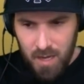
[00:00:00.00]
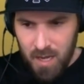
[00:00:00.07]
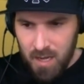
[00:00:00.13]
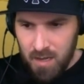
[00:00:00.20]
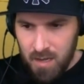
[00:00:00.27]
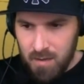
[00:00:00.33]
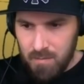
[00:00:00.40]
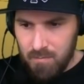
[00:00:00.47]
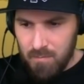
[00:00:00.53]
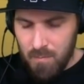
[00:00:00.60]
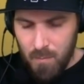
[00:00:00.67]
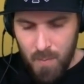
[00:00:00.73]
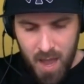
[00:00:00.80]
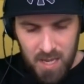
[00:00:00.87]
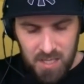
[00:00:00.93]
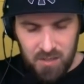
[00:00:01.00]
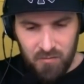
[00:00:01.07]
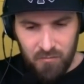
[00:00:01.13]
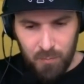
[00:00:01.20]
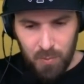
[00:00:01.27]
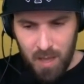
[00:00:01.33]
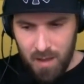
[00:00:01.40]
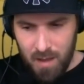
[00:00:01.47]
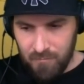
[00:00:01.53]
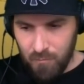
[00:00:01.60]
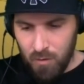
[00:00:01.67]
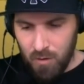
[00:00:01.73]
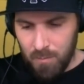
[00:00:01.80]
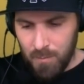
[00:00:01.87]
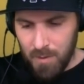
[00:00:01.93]
a massive
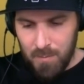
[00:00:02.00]
platform.